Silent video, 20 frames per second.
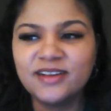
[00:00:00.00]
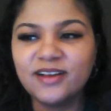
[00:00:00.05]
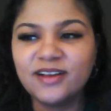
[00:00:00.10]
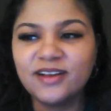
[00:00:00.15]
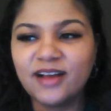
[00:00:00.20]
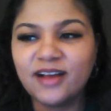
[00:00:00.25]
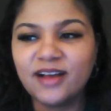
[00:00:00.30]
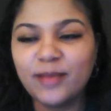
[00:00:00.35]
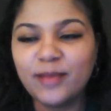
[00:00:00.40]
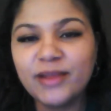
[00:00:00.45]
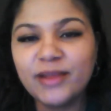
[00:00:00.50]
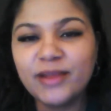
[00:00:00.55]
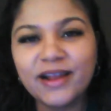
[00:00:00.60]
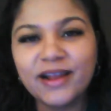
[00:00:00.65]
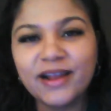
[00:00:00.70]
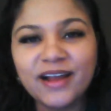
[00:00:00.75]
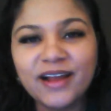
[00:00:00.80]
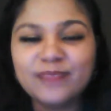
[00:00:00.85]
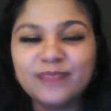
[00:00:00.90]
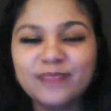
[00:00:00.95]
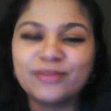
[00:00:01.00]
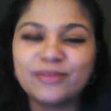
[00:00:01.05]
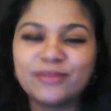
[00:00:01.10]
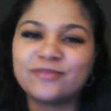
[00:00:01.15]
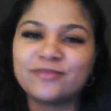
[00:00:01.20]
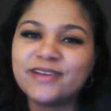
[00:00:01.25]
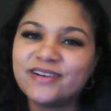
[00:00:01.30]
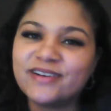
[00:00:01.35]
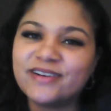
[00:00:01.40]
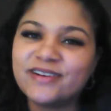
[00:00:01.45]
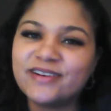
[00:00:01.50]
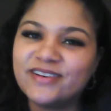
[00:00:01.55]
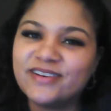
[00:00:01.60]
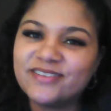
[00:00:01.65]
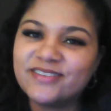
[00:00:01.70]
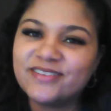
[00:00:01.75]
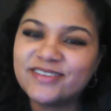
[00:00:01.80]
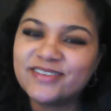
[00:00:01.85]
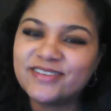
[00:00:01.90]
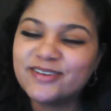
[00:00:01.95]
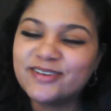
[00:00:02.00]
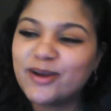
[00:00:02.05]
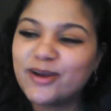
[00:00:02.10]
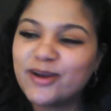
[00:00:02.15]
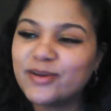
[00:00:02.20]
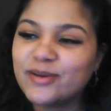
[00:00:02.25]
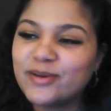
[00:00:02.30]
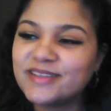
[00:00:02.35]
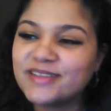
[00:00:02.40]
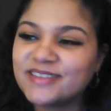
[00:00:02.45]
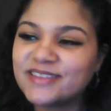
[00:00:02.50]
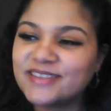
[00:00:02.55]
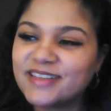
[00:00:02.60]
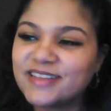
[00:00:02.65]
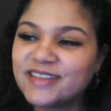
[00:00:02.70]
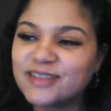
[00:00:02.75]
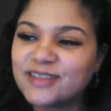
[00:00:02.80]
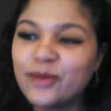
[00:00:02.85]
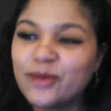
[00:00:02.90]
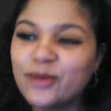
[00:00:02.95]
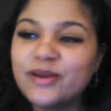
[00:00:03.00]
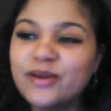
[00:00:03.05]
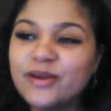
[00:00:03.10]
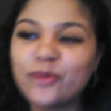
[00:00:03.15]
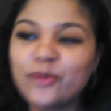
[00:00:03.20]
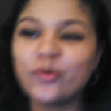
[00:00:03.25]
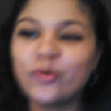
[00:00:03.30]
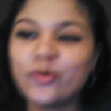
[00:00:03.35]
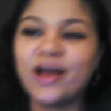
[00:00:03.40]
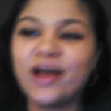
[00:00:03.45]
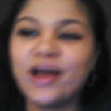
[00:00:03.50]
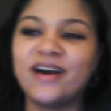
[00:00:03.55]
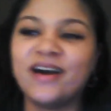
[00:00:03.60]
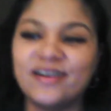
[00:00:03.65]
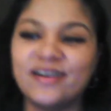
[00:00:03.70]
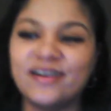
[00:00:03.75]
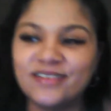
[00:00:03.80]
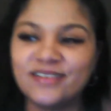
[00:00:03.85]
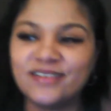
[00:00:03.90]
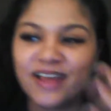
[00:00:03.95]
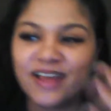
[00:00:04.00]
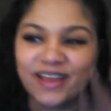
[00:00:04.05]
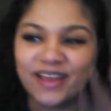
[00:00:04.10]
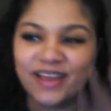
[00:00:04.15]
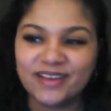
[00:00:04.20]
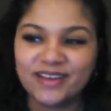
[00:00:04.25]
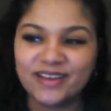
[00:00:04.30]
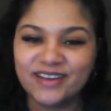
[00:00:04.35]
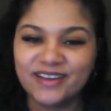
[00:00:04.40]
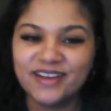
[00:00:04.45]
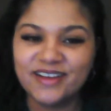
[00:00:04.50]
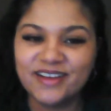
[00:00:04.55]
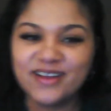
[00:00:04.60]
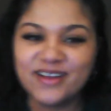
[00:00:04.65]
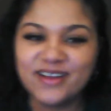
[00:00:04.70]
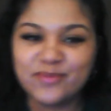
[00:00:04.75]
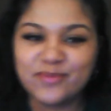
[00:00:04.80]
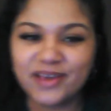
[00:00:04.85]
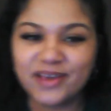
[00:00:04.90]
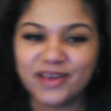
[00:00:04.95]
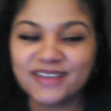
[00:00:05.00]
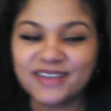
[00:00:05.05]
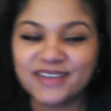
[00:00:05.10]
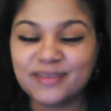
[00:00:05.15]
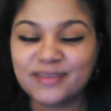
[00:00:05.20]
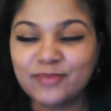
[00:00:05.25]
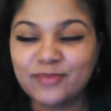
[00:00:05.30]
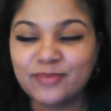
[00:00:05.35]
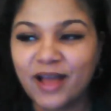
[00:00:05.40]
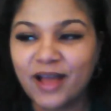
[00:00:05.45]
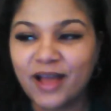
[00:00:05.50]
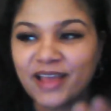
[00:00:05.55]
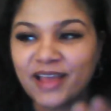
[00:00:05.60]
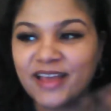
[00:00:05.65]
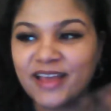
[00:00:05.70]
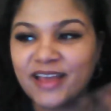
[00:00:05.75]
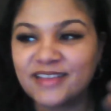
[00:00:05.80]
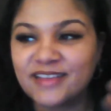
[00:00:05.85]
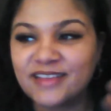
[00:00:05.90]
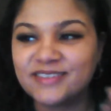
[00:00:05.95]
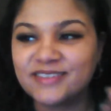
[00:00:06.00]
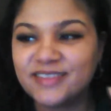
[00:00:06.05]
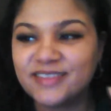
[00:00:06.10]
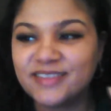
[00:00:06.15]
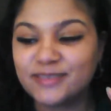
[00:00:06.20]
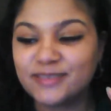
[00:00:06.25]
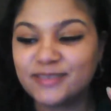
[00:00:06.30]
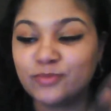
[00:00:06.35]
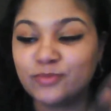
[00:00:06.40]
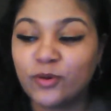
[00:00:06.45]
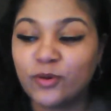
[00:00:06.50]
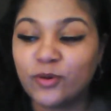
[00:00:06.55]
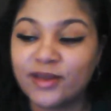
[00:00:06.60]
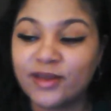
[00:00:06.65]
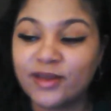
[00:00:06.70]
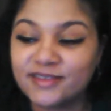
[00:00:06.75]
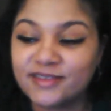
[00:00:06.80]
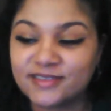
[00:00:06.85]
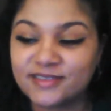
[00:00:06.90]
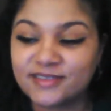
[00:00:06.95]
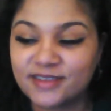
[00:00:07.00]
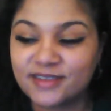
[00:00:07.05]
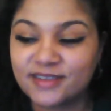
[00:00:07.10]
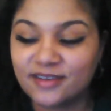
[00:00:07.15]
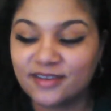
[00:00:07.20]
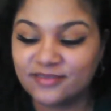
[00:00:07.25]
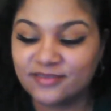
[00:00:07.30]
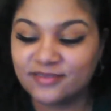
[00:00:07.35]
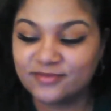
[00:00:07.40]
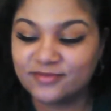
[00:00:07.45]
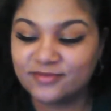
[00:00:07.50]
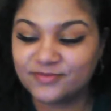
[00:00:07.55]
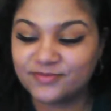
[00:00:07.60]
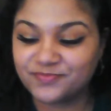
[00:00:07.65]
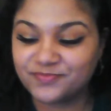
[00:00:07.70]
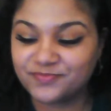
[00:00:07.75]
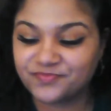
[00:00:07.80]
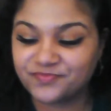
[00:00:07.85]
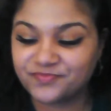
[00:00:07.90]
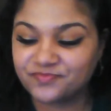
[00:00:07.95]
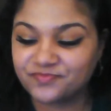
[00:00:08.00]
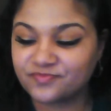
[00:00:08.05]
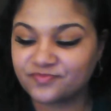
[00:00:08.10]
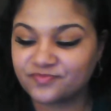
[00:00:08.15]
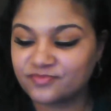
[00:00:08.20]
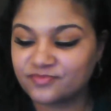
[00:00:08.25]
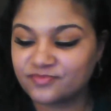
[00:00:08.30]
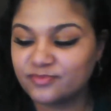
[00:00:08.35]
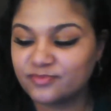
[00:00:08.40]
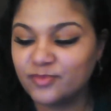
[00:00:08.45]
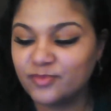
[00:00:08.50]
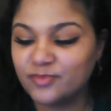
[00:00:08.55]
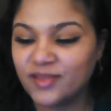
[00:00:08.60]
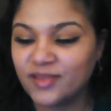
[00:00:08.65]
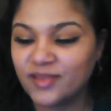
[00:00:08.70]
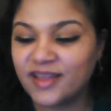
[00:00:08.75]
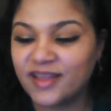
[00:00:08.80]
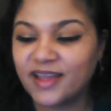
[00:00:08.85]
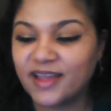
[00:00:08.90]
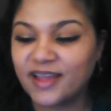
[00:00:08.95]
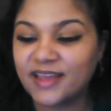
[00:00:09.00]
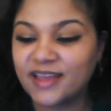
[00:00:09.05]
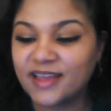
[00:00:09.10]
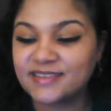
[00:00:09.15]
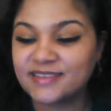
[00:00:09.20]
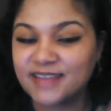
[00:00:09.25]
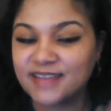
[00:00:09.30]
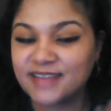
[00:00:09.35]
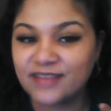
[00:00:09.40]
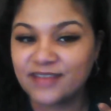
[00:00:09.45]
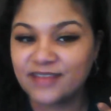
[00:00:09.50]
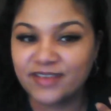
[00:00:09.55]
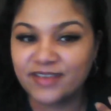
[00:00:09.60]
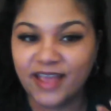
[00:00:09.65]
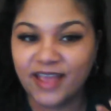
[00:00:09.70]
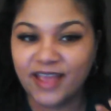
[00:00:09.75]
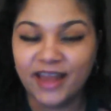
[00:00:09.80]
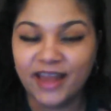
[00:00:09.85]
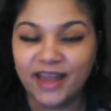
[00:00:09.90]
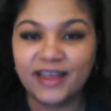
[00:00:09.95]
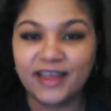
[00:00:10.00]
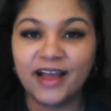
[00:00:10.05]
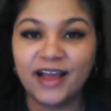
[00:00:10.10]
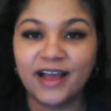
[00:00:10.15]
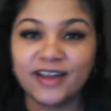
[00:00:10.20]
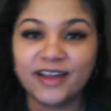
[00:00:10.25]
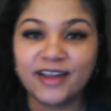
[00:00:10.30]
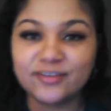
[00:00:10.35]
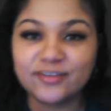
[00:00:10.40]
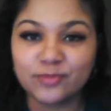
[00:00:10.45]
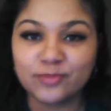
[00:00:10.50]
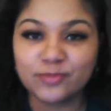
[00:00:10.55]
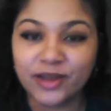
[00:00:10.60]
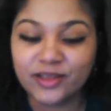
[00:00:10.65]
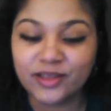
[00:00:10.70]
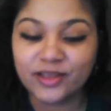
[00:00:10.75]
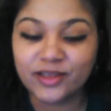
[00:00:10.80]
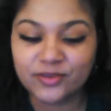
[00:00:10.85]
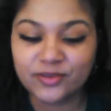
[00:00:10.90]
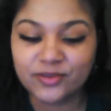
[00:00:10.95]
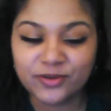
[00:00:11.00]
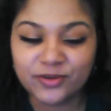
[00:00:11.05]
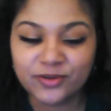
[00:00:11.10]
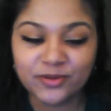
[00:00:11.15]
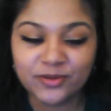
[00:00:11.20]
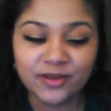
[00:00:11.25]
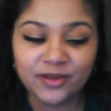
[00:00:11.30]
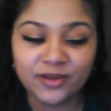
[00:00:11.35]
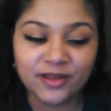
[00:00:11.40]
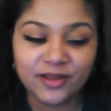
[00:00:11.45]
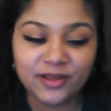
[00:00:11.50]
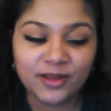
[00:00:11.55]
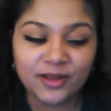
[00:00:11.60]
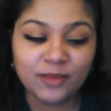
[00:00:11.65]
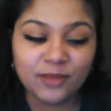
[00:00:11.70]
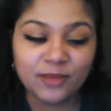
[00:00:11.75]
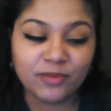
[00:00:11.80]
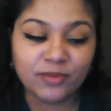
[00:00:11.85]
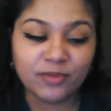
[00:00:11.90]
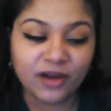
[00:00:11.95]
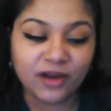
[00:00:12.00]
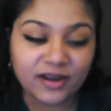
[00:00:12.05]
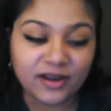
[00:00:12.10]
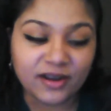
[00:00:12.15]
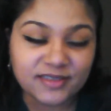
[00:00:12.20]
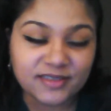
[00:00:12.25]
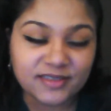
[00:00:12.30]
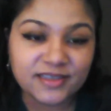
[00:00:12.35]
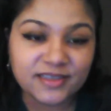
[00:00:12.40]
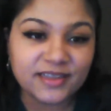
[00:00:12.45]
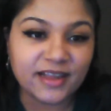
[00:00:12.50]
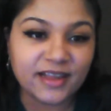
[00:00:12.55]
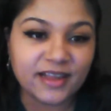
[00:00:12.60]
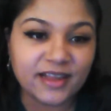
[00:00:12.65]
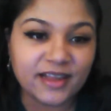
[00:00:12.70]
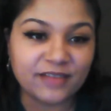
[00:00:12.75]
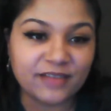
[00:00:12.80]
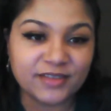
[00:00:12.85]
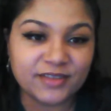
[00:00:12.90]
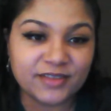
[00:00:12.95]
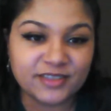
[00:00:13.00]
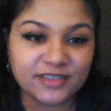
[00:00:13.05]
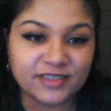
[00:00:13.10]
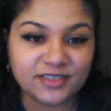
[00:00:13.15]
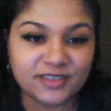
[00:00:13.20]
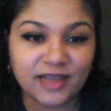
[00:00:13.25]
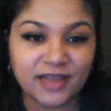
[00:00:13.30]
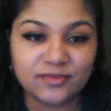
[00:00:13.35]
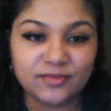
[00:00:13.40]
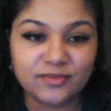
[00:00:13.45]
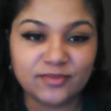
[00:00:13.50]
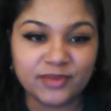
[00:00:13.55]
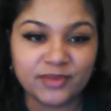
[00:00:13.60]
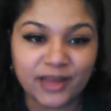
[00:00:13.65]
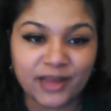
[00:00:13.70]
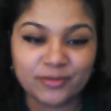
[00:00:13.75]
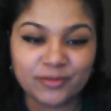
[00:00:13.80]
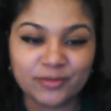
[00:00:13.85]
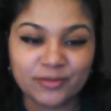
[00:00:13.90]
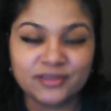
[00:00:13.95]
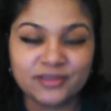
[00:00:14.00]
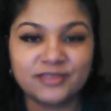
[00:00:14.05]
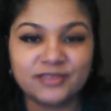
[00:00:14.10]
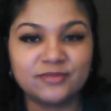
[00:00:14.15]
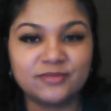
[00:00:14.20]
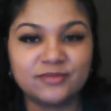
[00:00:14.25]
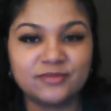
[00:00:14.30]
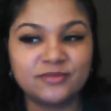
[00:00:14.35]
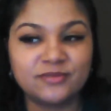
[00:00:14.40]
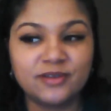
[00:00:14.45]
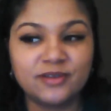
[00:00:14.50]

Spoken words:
I mean, I gotta be real, it's going well, like, because I get to these points of, like, I guess having any kind of breakthrough, but honestly, like, I really just haven't been able to